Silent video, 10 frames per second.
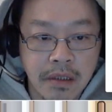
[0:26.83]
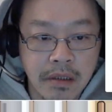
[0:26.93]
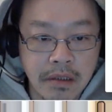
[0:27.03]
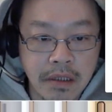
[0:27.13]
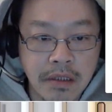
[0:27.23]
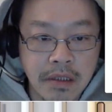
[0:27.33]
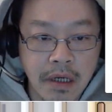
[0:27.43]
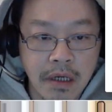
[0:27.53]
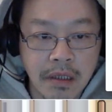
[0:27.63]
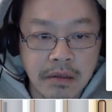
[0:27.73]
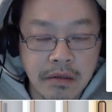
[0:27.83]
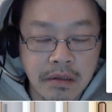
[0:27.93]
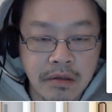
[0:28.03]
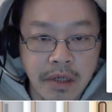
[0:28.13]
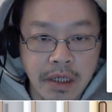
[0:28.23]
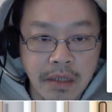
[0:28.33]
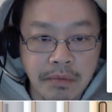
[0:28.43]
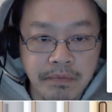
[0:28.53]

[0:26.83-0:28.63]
All these are created